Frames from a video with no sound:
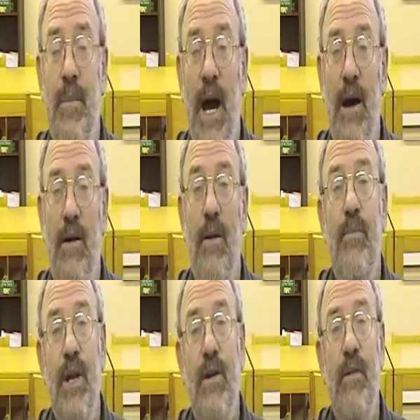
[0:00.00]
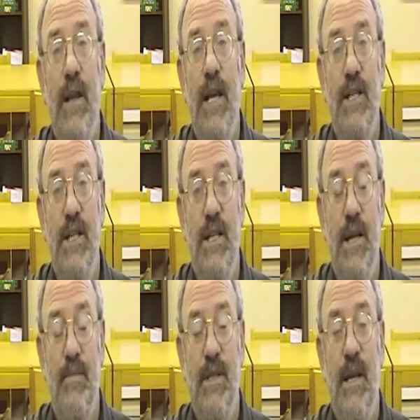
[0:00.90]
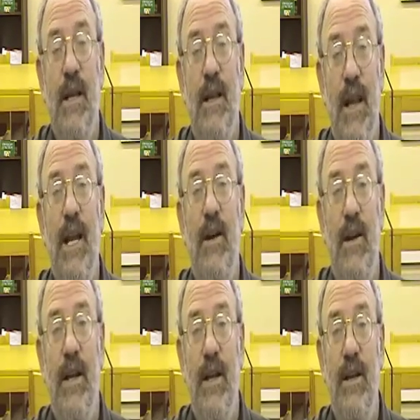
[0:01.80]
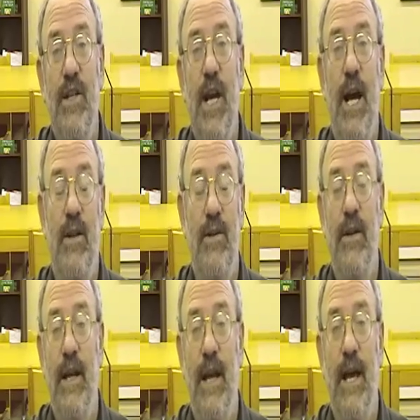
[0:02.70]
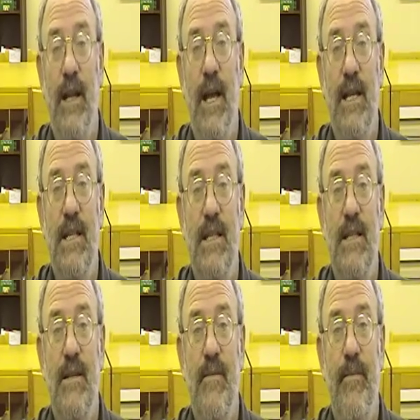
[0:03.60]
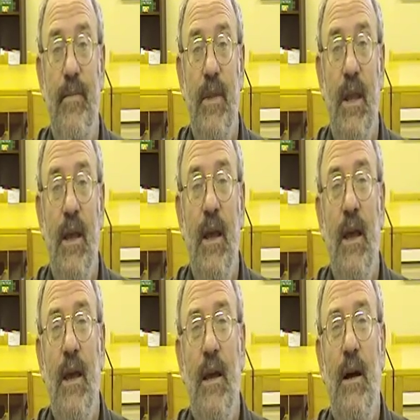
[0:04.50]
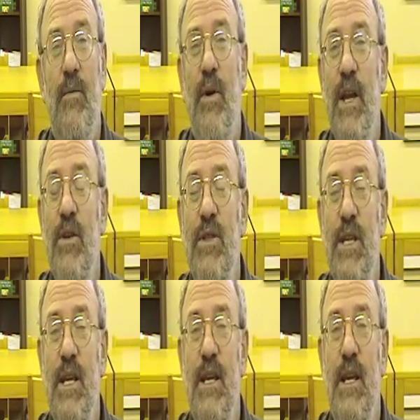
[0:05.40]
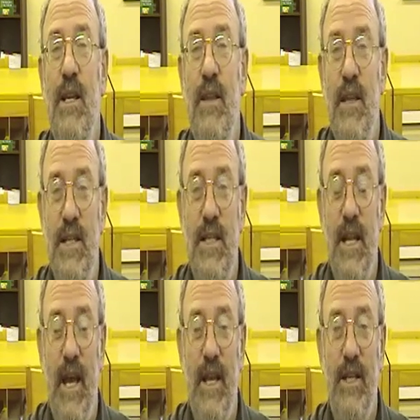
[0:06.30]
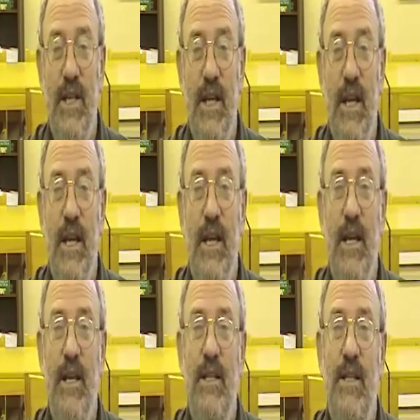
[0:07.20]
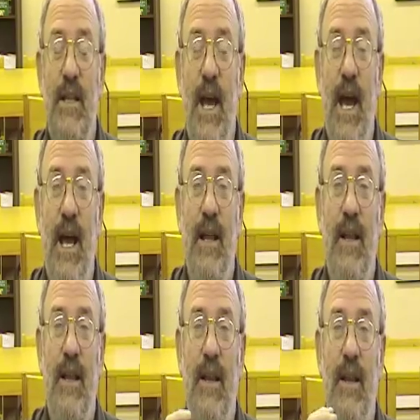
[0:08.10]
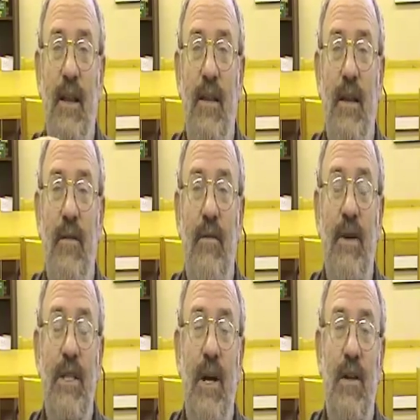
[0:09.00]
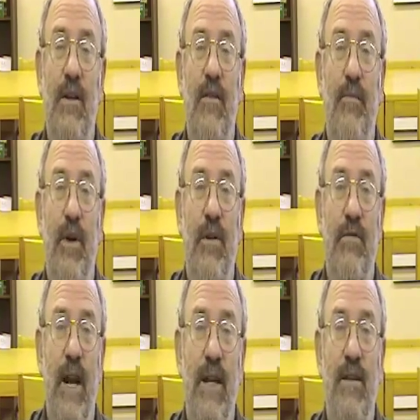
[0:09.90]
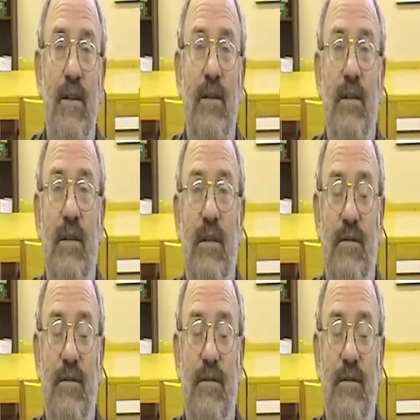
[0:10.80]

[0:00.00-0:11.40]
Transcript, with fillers: about peer relationships later in childhood and adolescence. Uh, what you see in this stage is that the result of parental